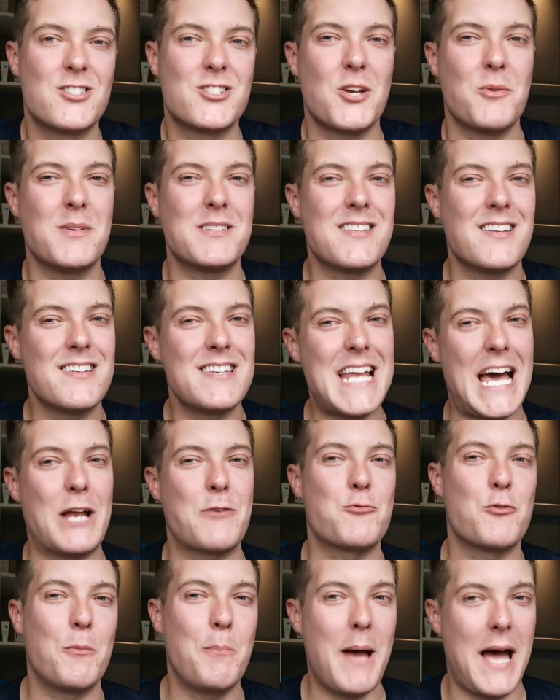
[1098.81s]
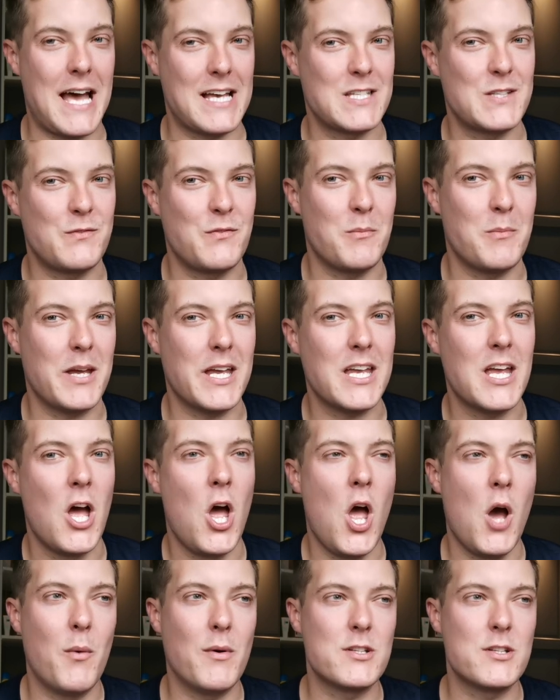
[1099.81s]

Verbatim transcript: and so it's a natural pass for me